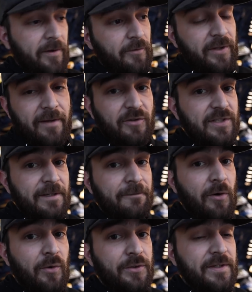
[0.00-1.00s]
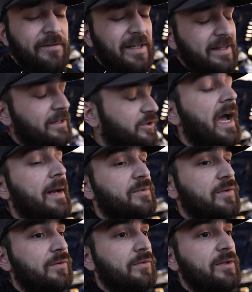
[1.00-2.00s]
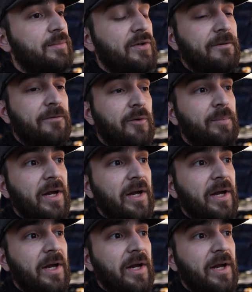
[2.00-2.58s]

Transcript: I've only ever seen photos of it, and they're absolutely beautiful.